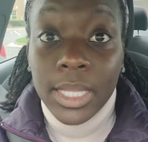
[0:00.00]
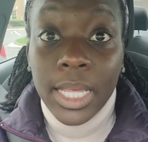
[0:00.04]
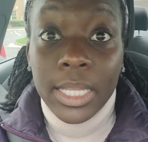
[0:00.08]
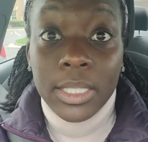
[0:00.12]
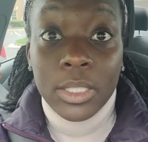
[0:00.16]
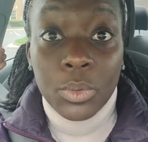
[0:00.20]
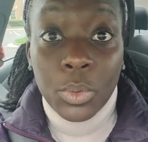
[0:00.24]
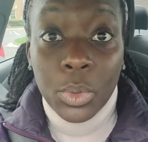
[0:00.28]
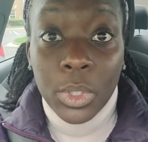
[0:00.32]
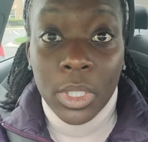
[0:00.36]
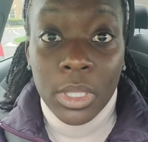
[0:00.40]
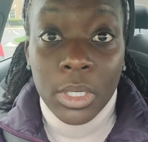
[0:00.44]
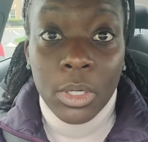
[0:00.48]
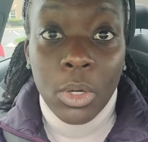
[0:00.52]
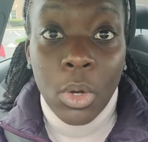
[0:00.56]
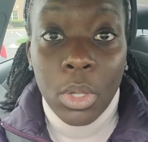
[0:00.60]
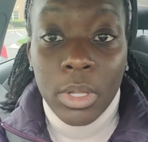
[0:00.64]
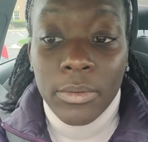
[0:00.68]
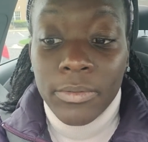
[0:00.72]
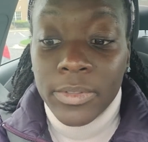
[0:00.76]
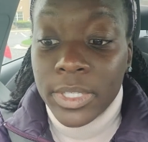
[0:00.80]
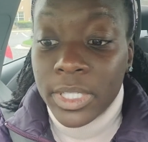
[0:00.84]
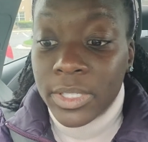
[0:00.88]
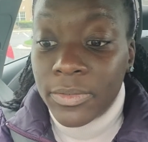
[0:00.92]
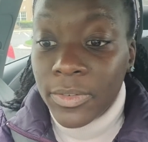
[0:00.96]
That's really the goal
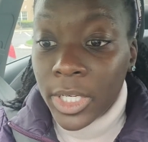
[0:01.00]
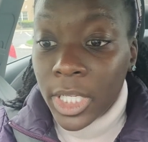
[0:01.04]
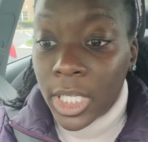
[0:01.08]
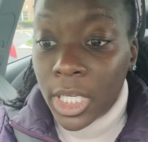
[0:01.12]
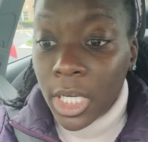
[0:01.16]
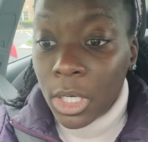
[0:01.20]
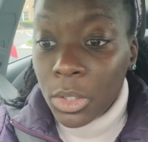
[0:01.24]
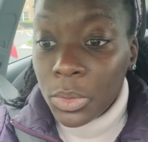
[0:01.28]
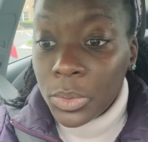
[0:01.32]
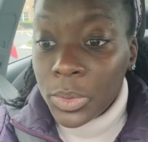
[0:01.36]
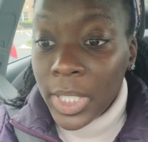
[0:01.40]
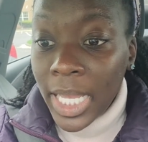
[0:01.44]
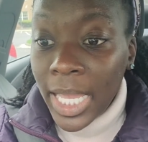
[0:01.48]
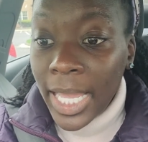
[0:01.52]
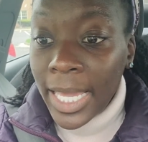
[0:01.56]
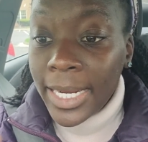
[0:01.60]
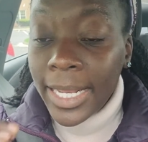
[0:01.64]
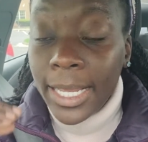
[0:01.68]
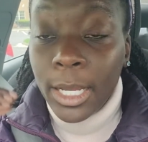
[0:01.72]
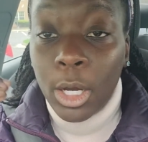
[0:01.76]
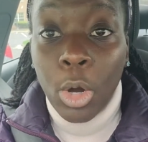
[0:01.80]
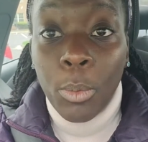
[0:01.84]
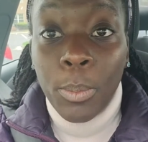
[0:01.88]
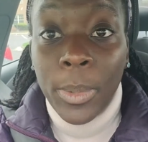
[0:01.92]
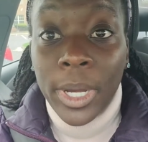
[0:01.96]
of this video, and
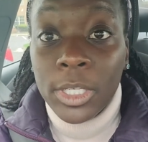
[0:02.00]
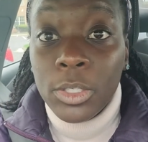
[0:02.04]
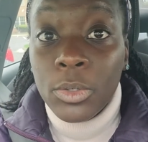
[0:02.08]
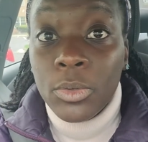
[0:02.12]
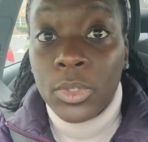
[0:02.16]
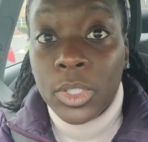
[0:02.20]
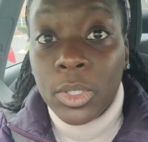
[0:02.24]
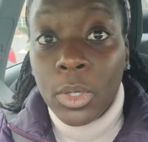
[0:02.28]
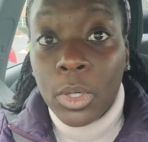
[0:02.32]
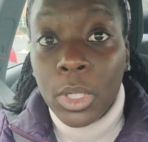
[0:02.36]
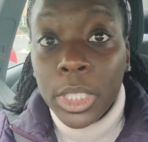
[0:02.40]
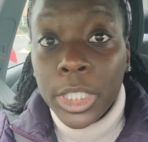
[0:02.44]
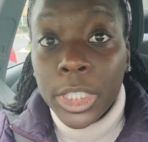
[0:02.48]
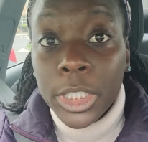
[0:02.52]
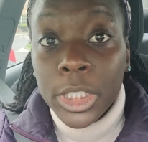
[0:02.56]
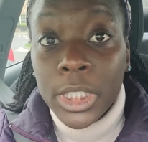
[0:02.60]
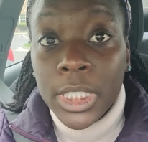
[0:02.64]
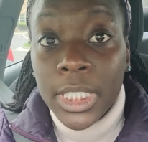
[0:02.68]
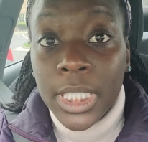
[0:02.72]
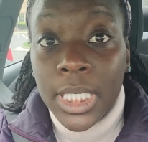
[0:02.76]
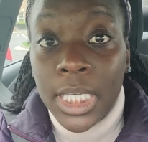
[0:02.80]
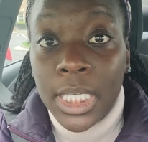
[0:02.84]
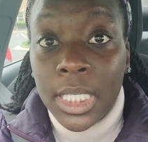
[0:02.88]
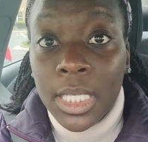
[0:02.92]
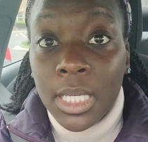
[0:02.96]
I hope I do so
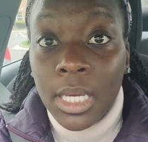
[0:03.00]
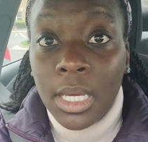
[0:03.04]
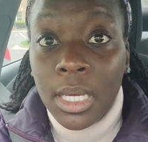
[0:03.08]
clearly.